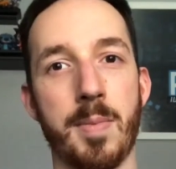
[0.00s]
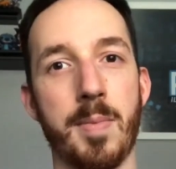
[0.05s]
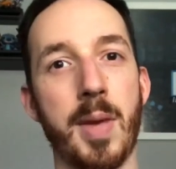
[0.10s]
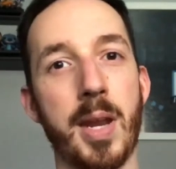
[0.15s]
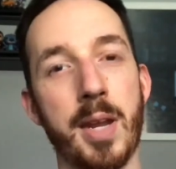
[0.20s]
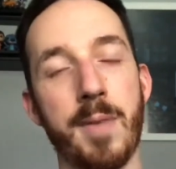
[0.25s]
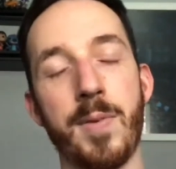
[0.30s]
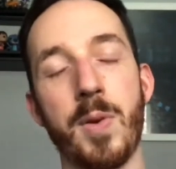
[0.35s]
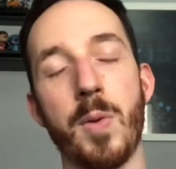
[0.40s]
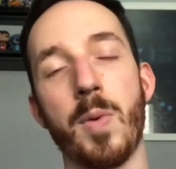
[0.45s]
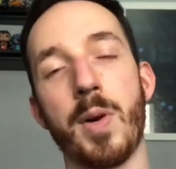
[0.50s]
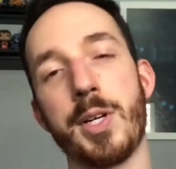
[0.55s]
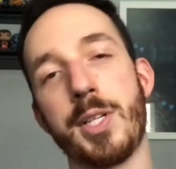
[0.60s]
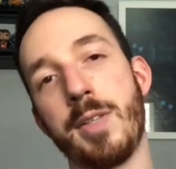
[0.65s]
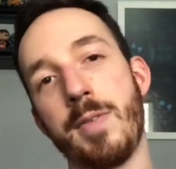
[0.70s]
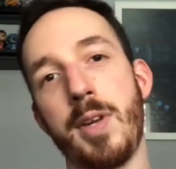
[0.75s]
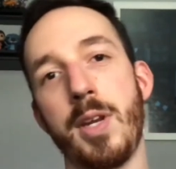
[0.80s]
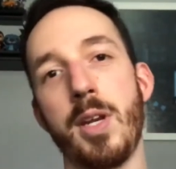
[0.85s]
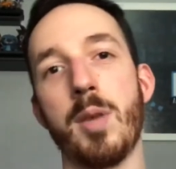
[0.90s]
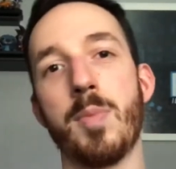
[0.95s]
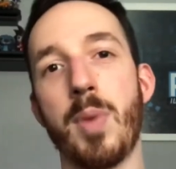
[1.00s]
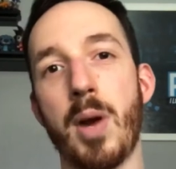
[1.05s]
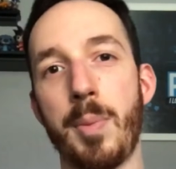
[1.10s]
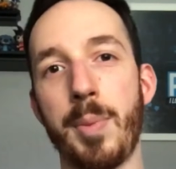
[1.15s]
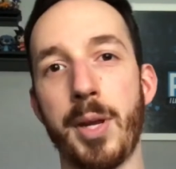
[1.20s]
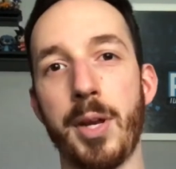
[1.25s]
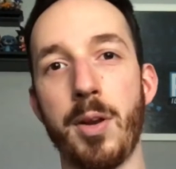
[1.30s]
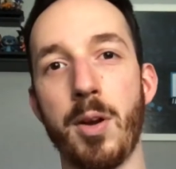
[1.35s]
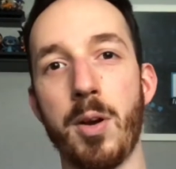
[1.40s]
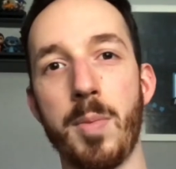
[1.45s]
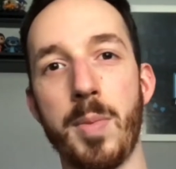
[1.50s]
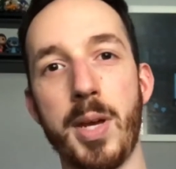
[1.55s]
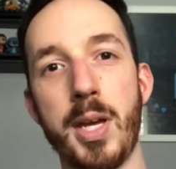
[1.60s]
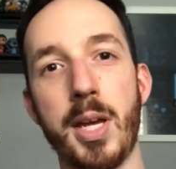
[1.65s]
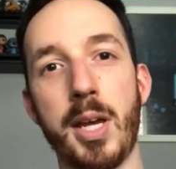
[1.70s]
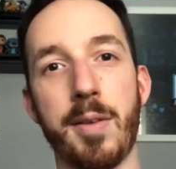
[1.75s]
Many of you watching the video probably know me.